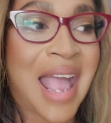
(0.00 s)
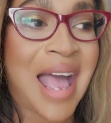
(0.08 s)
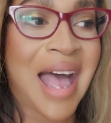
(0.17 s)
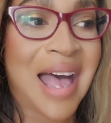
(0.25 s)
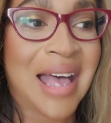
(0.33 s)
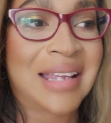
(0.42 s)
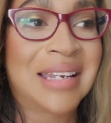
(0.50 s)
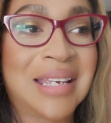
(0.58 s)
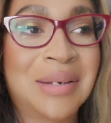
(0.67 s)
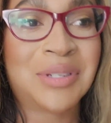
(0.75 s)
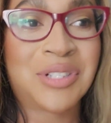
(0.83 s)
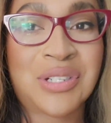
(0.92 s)
and
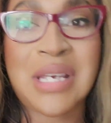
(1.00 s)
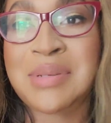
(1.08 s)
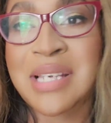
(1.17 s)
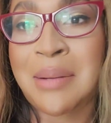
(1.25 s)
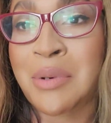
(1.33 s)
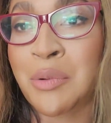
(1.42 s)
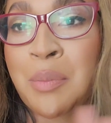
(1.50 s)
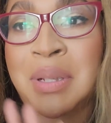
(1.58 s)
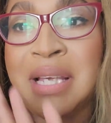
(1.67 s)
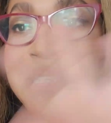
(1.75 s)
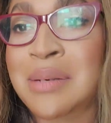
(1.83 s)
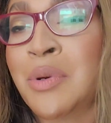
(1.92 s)
he was he was like, "I'm gonna
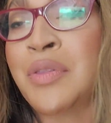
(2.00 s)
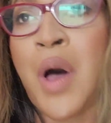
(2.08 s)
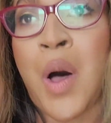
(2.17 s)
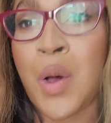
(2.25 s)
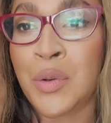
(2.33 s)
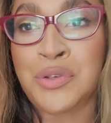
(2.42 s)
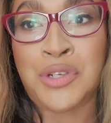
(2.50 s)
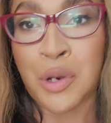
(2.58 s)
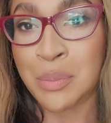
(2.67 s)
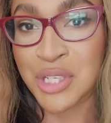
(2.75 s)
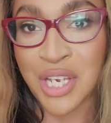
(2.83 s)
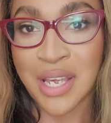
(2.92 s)
replace him with all
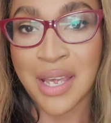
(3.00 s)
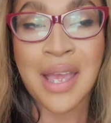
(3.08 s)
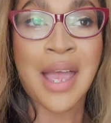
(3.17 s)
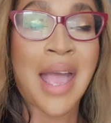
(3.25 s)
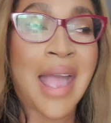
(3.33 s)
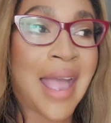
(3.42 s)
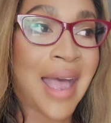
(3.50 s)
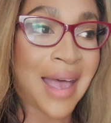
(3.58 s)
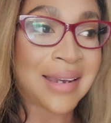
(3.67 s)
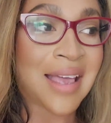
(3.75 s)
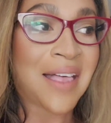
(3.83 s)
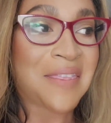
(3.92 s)
dope shit,"
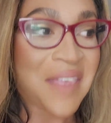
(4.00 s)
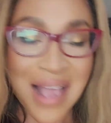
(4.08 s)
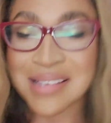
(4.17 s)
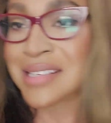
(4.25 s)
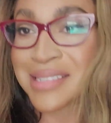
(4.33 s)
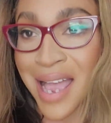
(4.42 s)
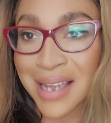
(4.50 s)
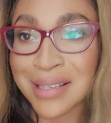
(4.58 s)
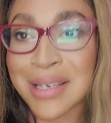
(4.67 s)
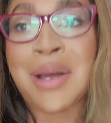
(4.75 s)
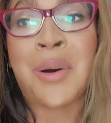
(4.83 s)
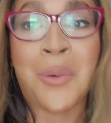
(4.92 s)
and that's
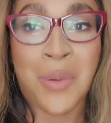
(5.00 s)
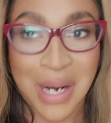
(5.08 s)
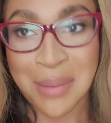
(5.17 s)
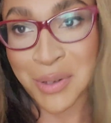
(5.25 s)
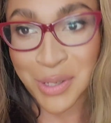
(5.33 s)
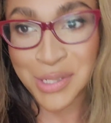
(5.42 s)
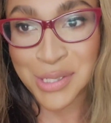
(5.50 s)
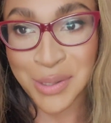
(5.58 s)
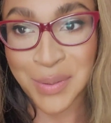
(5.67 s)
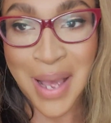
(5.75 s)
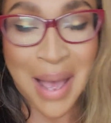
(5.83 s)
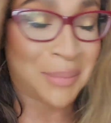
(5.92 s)
exactly what I'm gonna
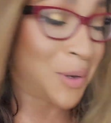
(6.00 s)
do.